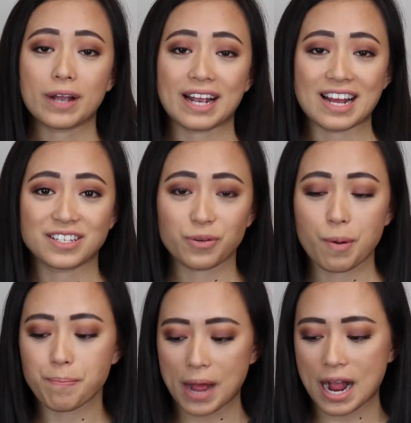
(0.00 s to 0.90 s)
Okay guys, so
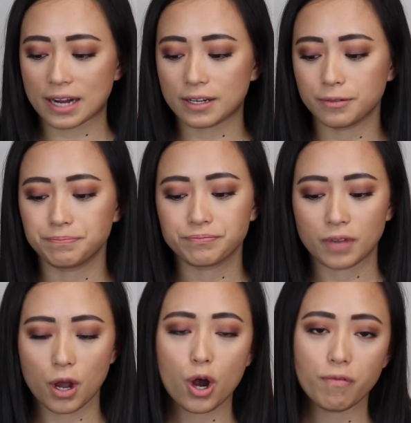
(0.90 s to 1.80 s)
we're back.
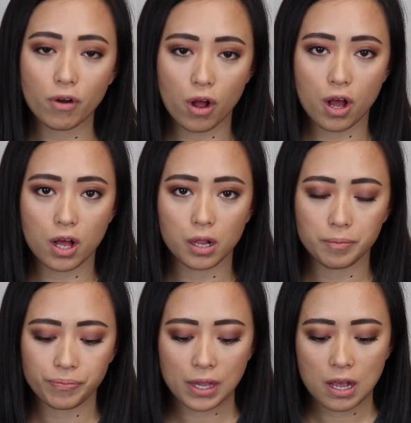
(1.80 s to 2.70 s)

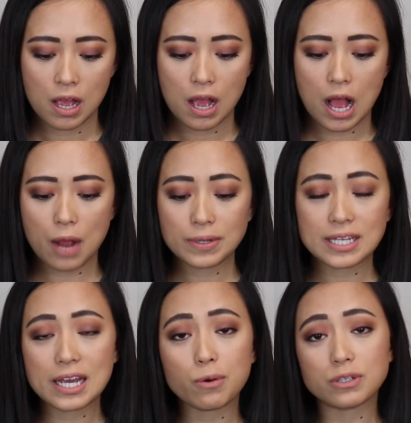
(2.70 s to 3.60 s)
Overall, I would
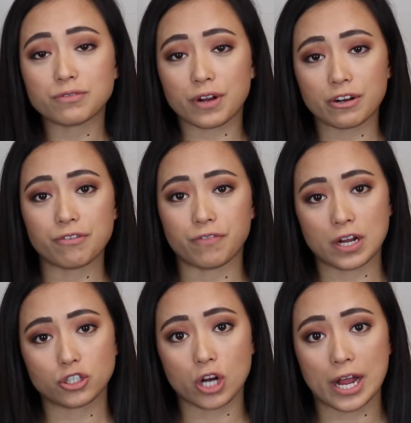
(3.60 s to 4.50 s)
say it was very
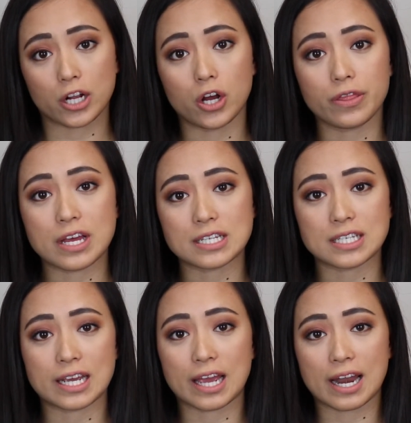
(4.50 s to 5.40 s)
fun trying on
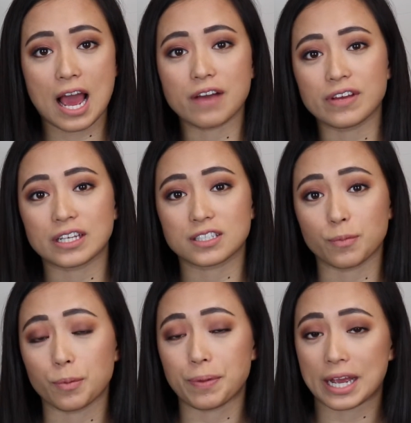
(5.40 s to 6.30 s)
this and having
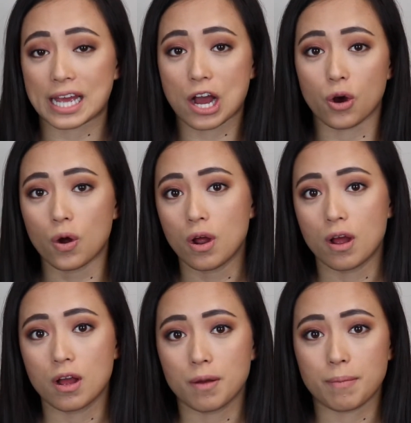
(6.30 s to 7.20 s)
someone pick out
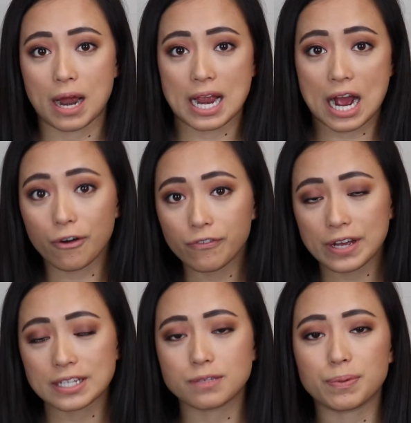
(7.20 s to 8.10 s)
my
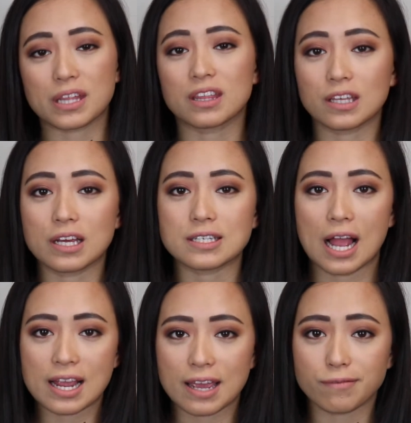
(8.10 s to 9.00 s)
outfits, but the thing is,
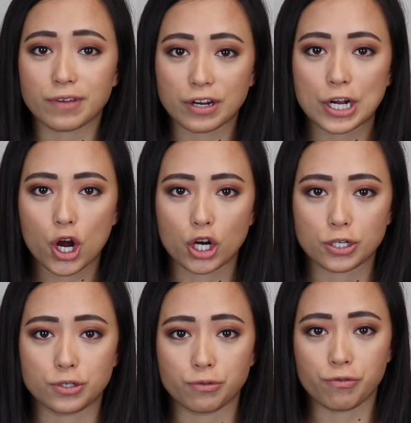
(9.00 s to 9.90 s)
I am very
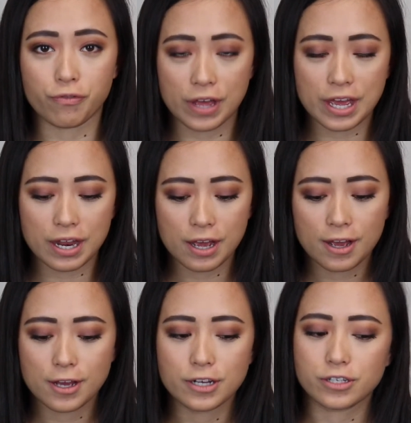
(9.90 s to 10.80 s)
hard to fit,
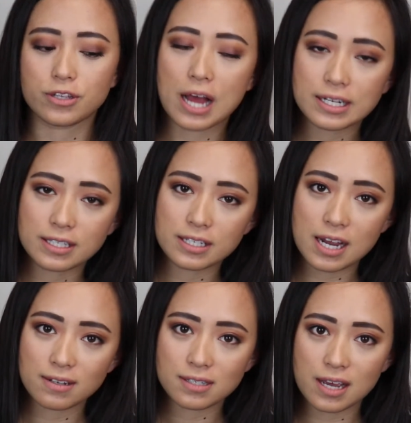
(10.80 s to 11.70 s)
so that's the
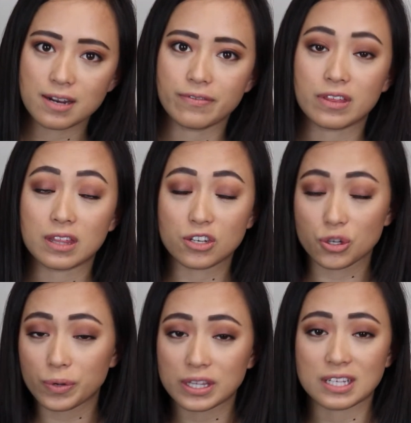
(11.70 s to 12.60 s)
downside of
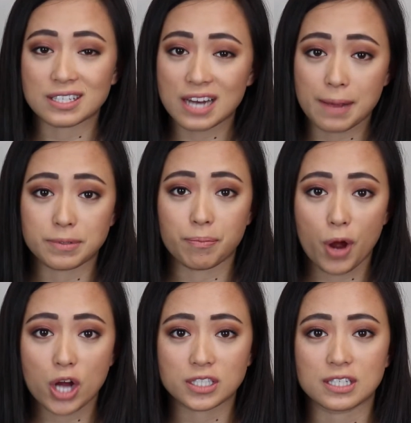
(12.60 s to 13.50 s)
doing these types of
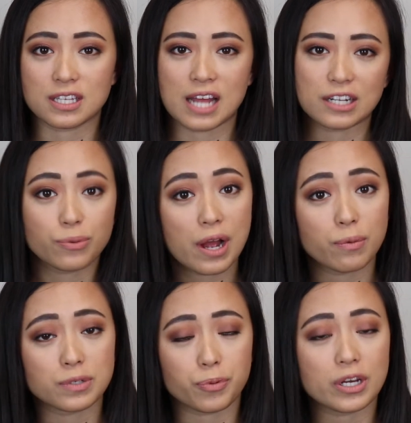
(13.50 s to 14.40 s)
boxes, and that's why I
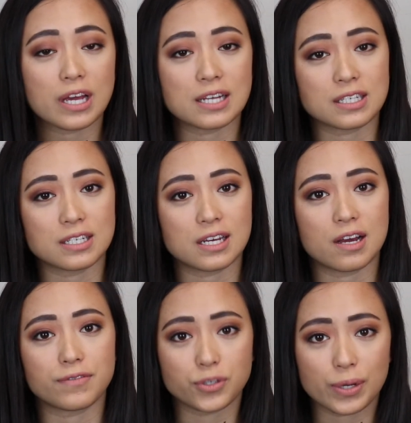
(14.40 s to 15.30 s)
was pretty
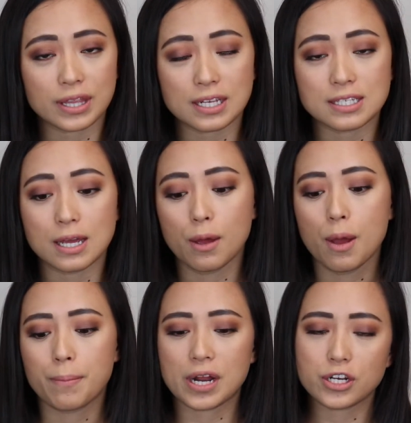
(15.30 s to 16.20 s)
hesitant of doing this,
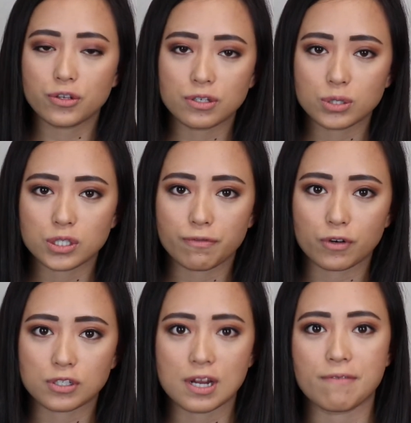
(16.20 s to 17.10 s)
but I knew this was the
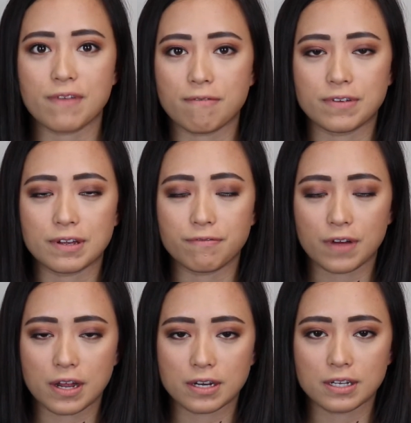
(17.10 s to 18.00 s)
first time
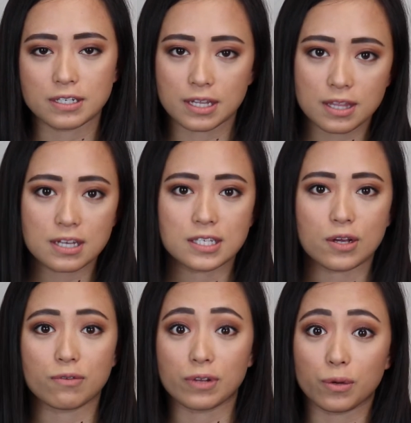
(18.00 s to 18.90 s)
FabFitFun did this,
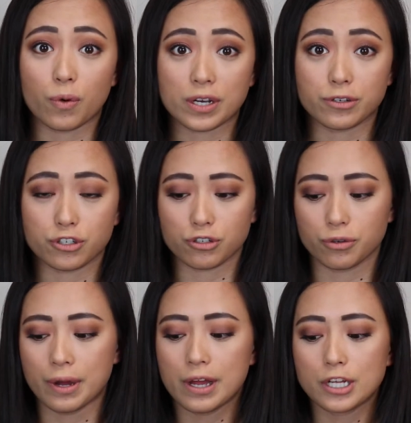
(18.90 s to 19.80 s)
so I really wanted
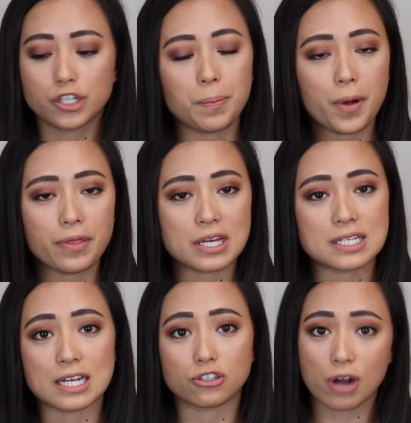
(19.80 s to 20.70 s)
to jump on
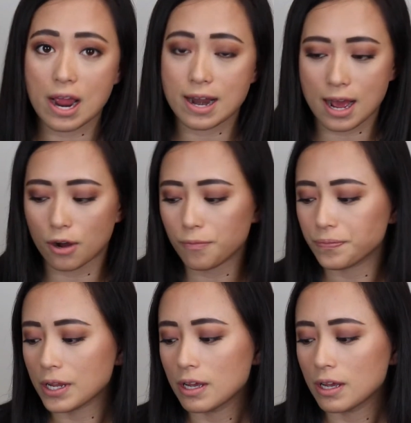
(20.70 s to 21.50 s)
this and try it out,